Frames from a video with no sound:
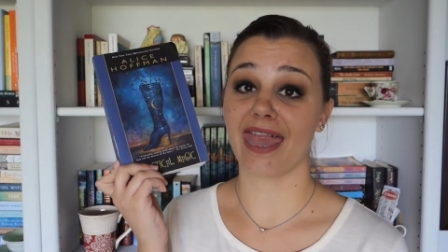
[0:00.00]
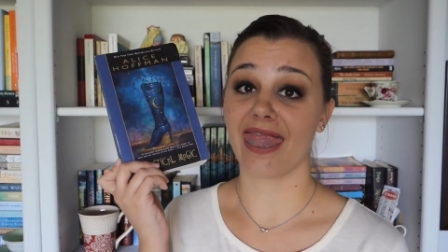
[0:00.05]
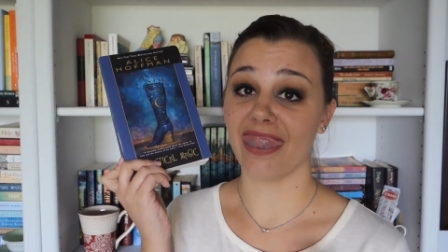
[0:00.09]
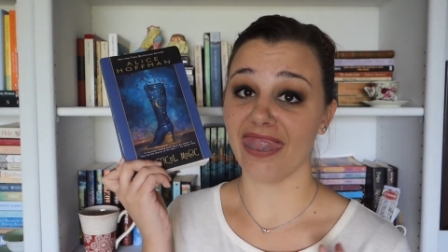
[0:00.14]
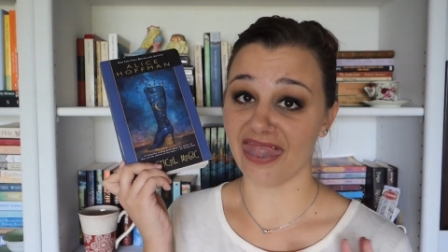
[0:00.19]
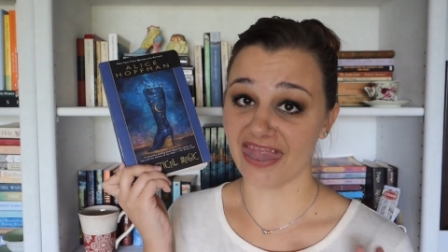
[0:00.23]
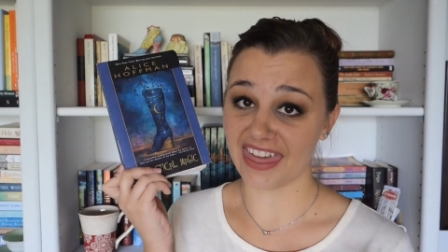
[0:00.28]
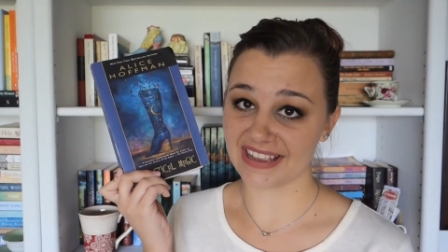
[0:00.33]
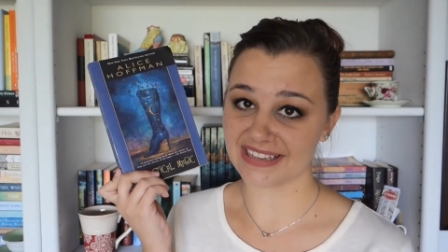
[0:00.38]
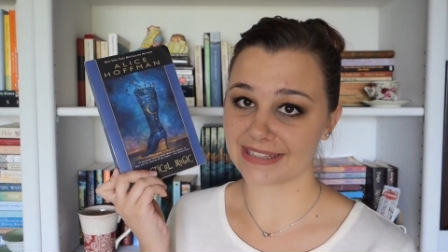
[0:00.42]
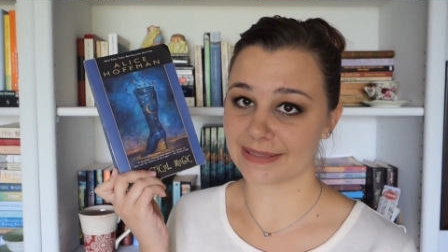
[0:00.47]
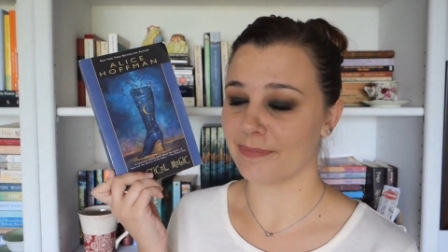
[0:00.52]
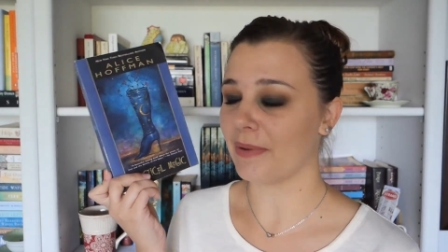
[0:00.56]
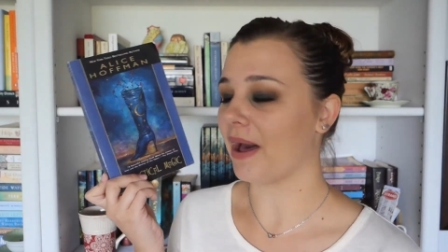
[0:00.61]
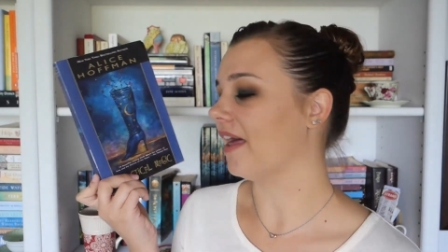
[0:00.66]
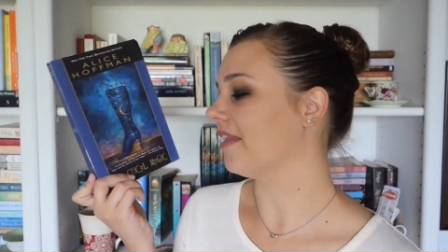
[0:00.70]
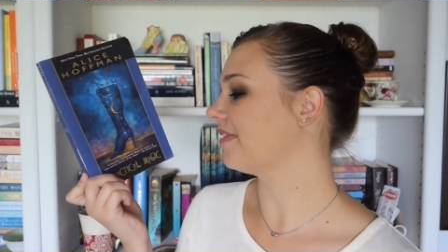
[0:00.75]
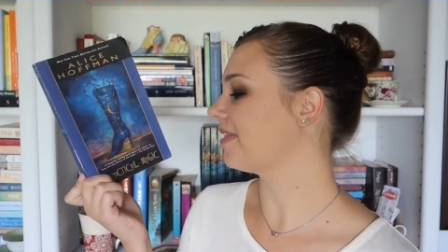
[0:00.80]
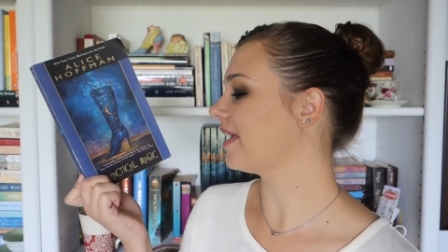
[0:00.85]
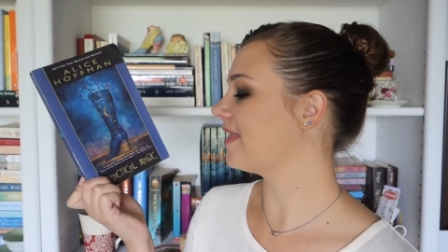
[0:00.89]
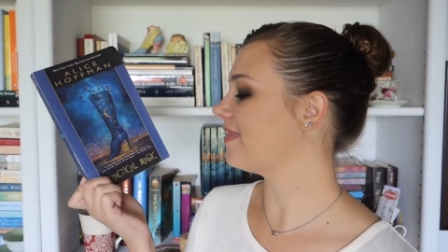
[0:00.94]
this
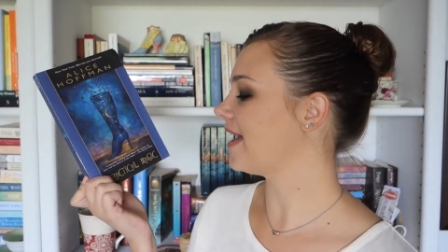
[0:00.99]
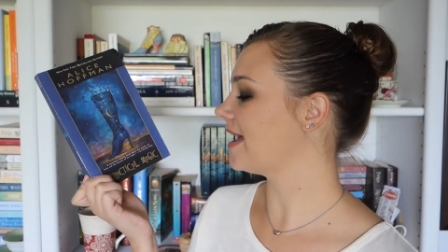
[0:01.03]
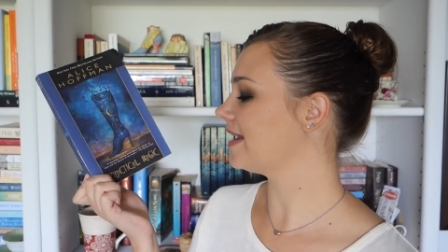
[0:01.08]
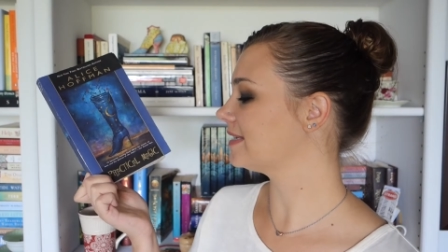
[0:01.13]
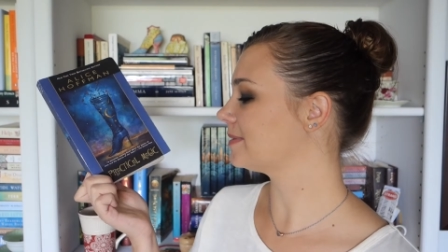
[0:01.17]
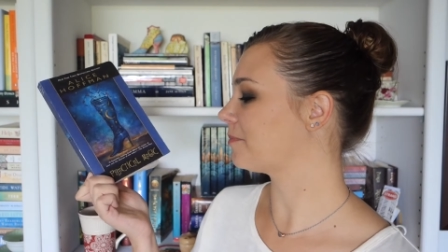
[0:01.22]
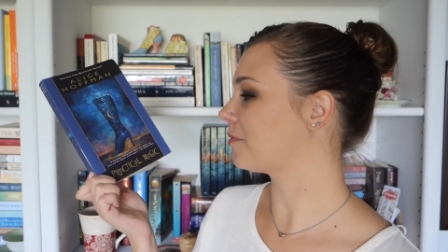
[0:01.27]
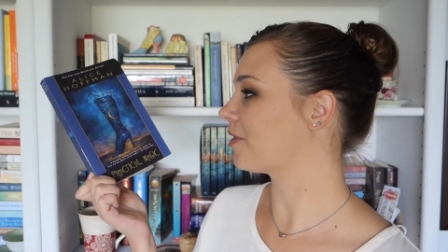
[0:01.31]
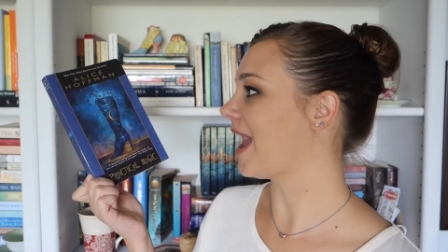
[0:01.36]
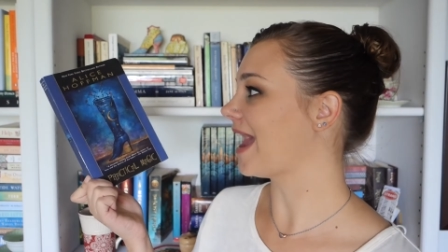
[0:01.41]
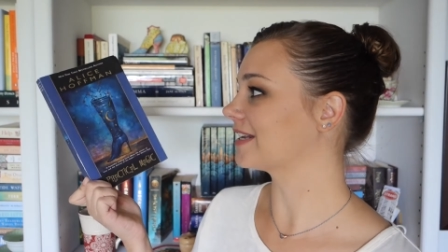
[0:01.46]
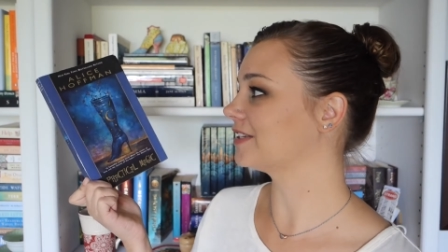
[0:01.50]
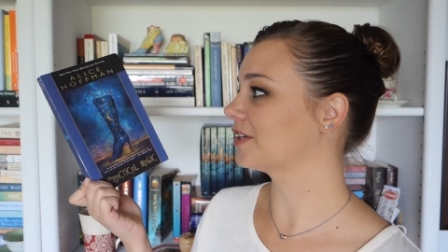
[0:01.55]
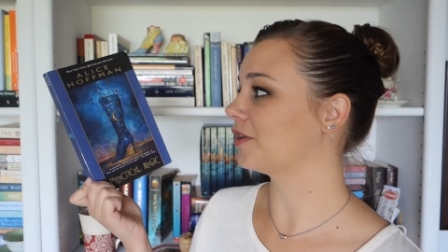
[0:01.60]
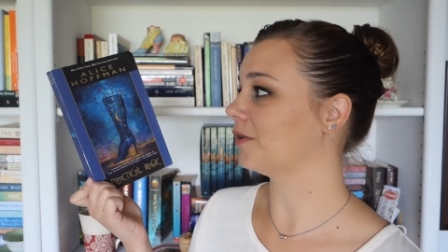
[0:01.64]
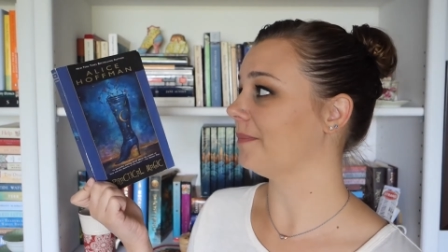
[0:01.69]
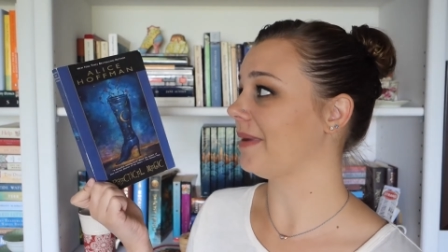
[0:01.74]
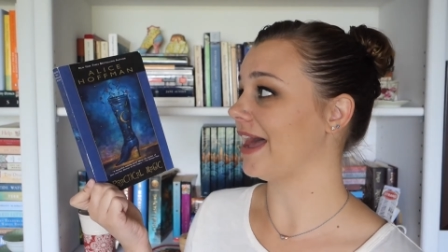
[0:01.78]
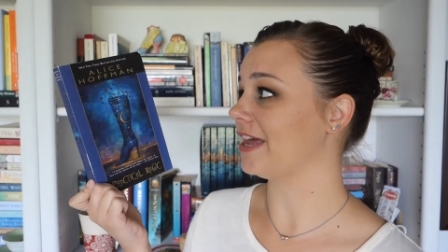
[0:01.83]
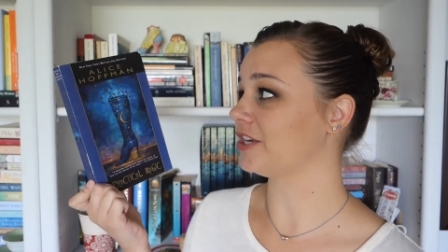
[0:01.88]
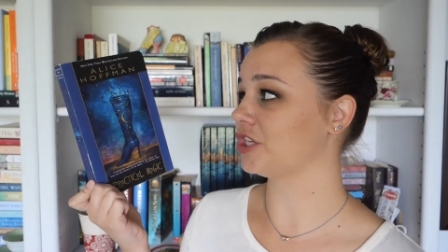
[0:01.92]
month, and that is
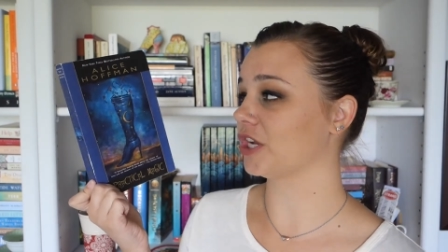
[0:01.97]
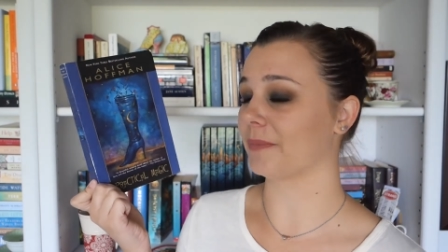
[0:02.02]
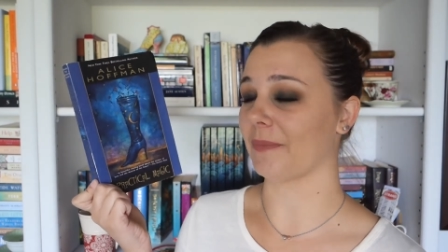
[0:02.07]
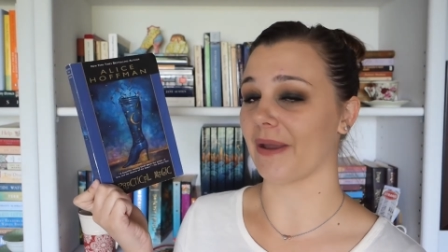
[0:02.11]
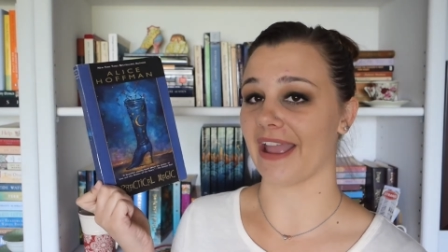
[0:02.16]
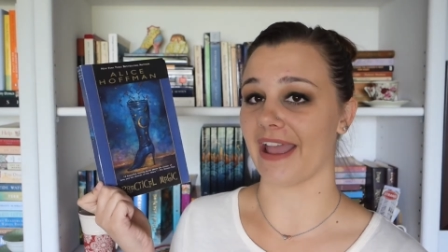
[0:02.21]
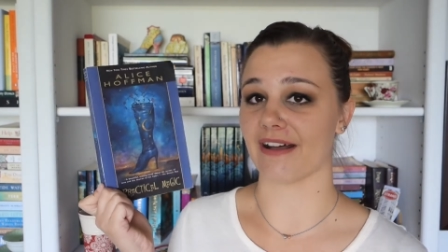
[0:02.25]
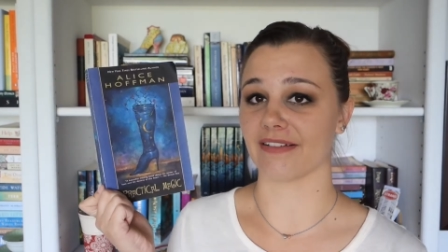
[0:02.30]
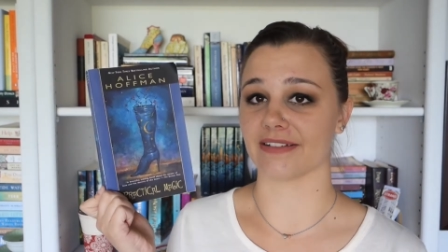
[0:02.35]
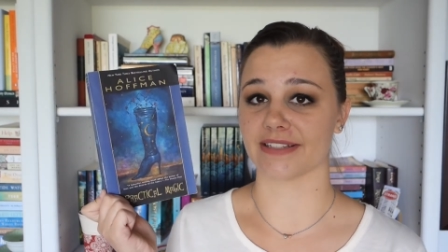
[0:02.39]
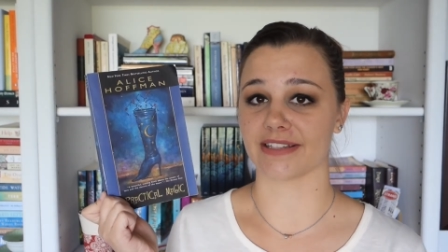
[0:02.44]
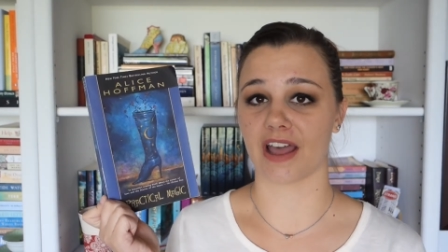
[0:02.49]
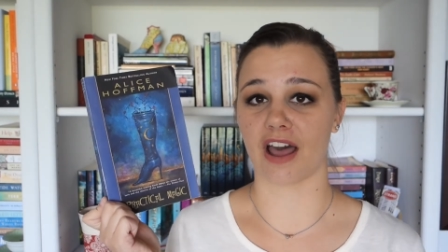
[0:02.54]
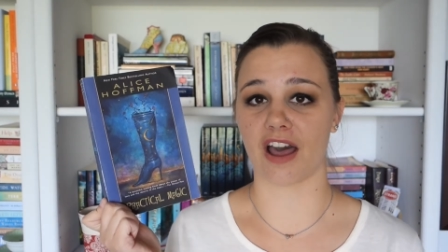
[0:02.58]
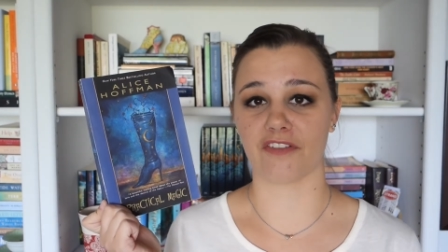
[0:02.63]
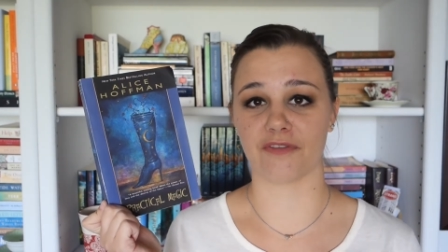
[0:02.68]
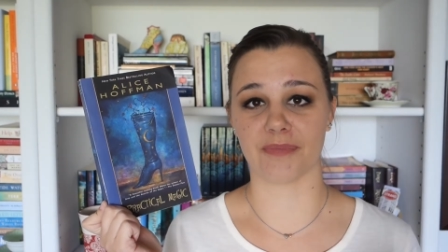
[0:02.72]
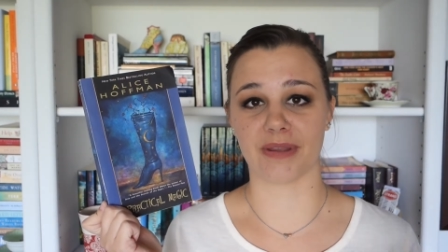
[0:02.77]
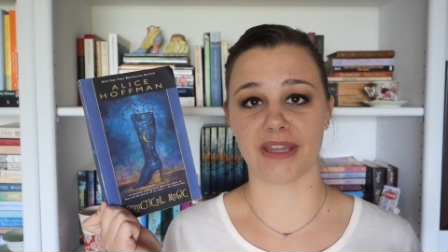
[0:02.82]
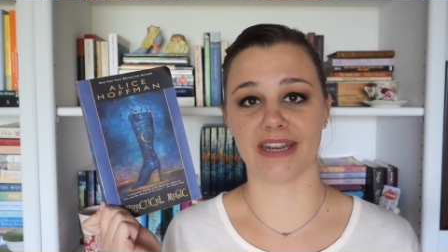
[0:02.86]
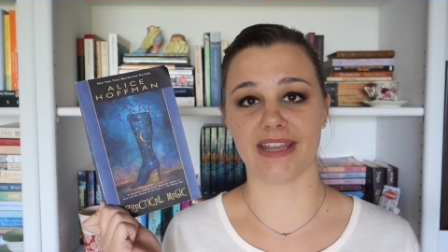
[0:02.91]
Practical Magic by Alice
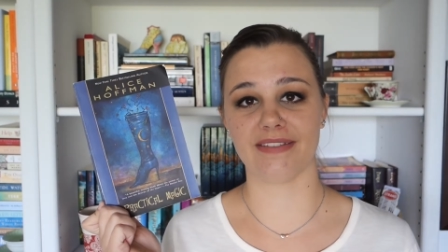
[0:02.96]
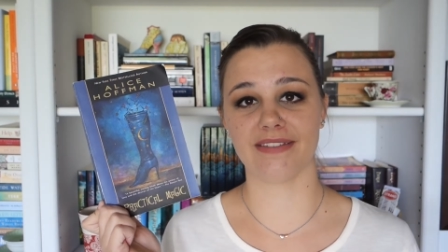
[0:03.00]
Hoffman.